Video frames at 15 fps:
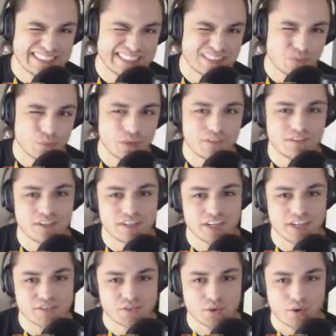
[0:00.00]
One run
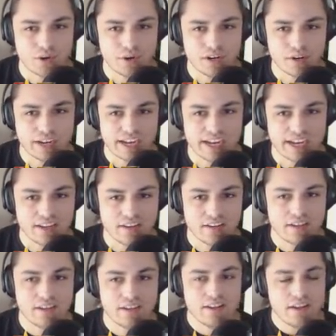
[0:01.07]
does score. Okay.
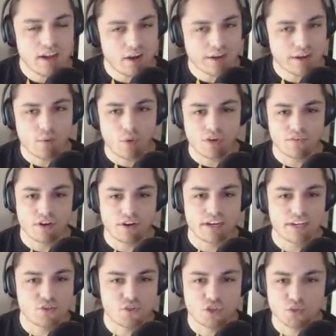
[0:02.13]
Okay, one run.
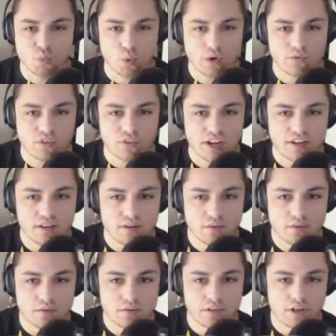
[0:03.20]
It's just one run.
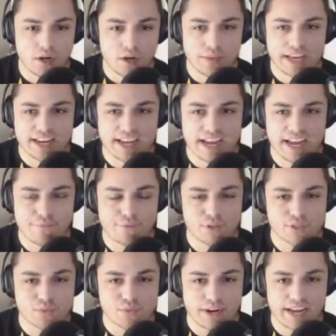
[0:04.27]
You know, we got a guy on
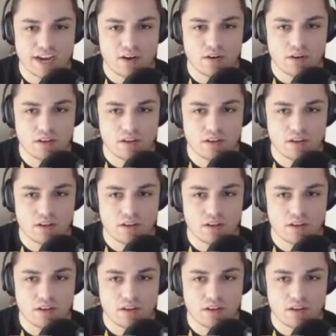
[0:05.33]
first one out.